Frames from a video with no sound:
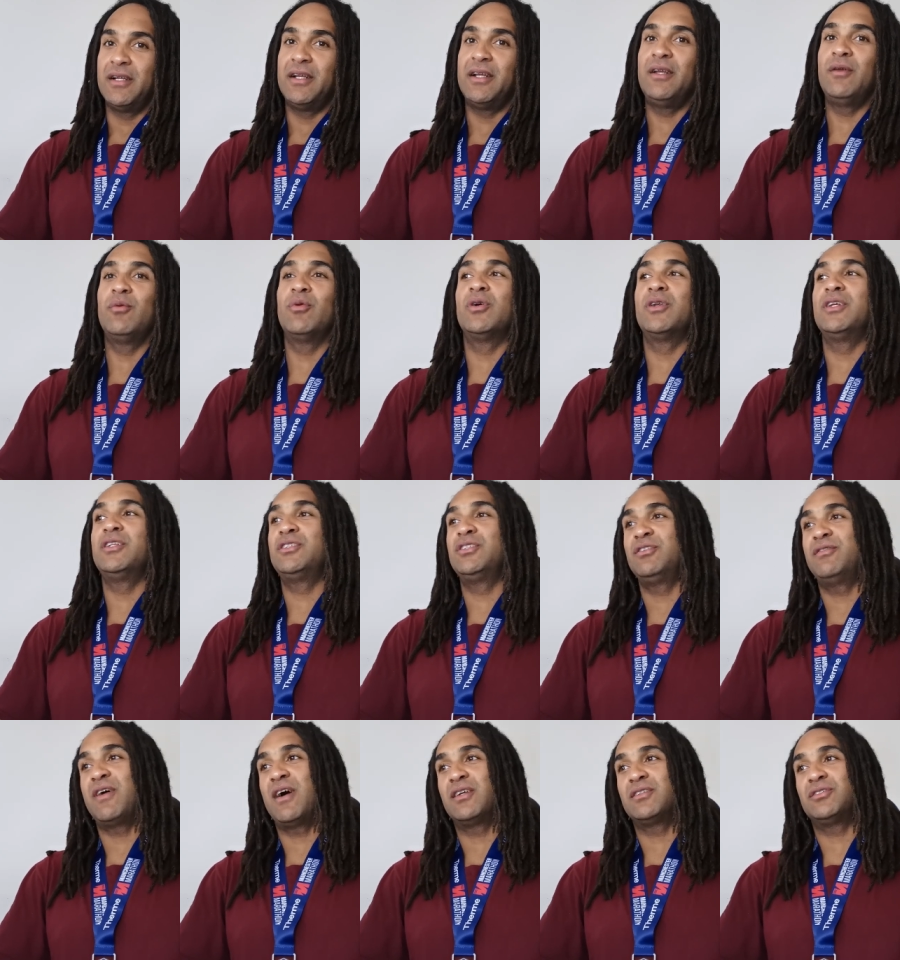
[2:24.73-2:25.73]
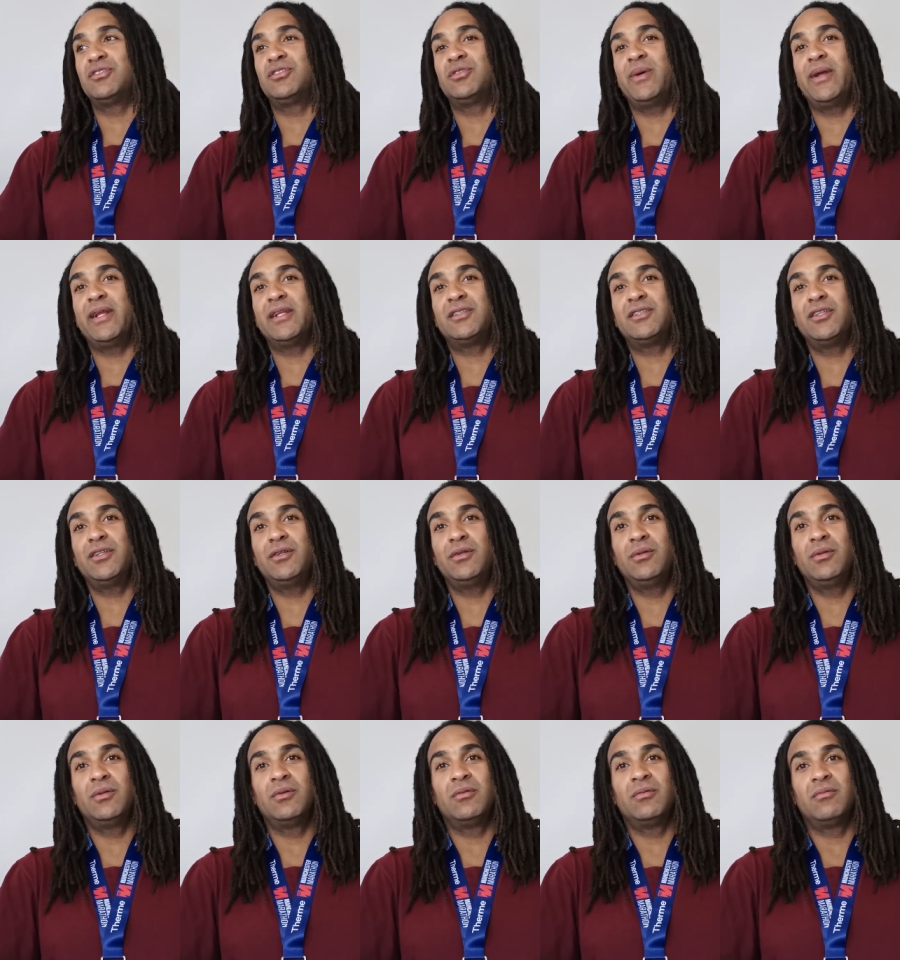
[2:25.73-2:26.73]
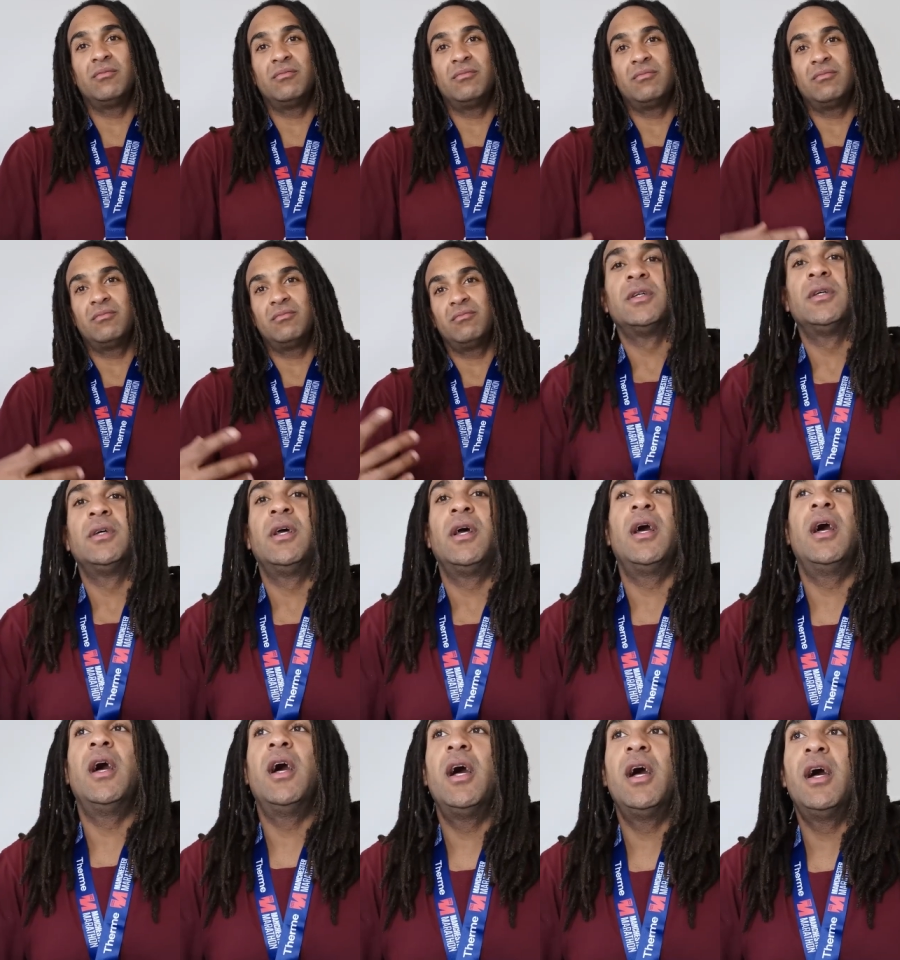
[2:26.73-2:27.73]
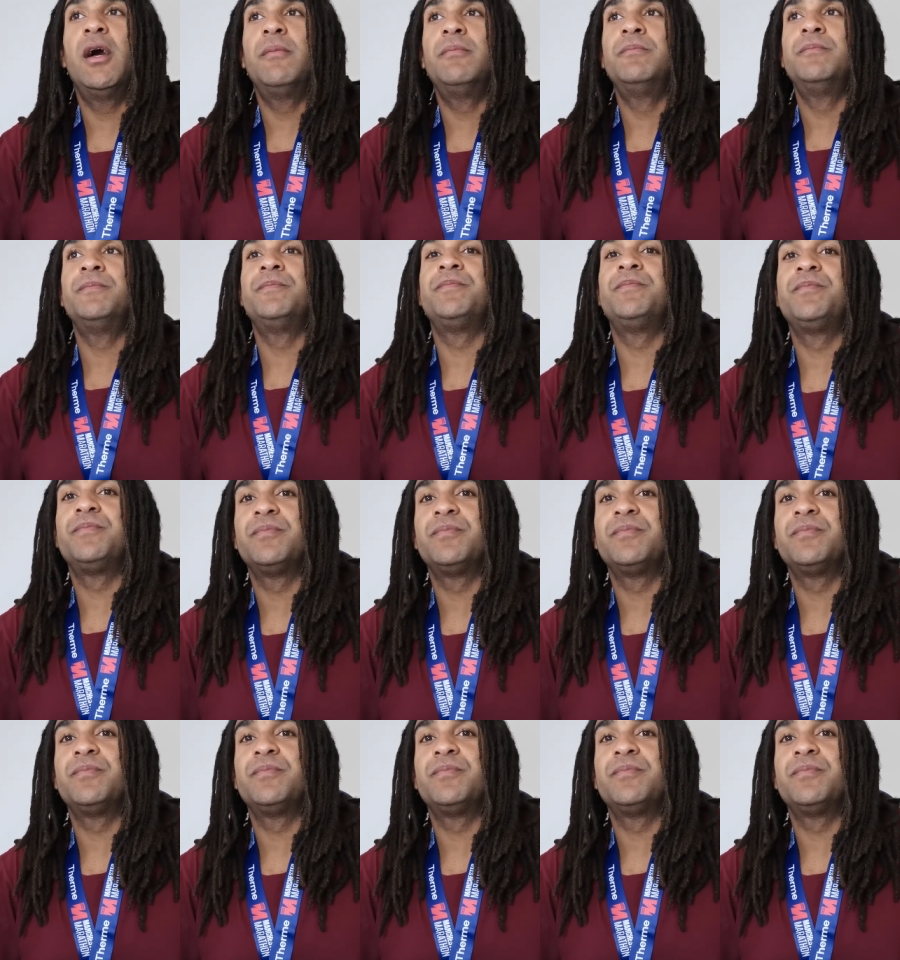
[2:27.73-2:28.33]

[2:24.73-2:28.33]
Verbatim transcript: He won in 2022. Um,